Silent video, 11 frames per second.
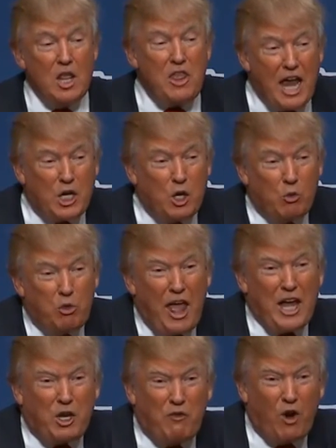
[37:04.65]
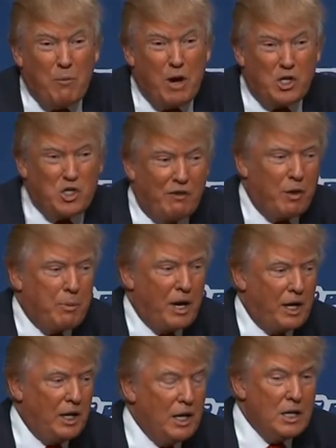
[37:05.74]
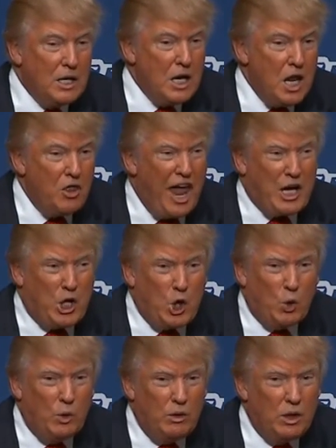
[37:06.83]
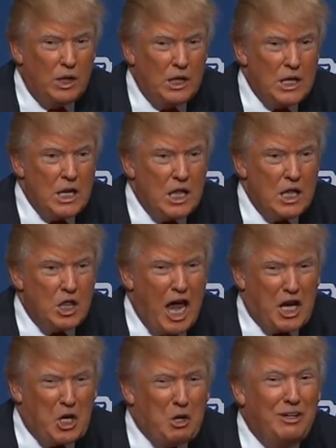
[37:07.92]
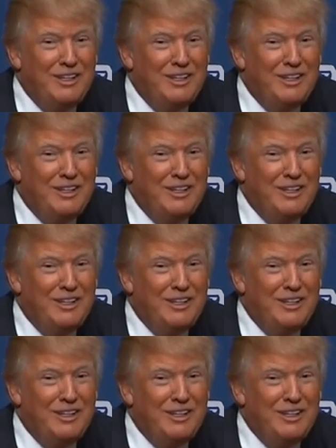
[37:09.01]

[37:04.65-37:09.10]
Thank you. Thank you very much, everybody. Thank you. Thank you.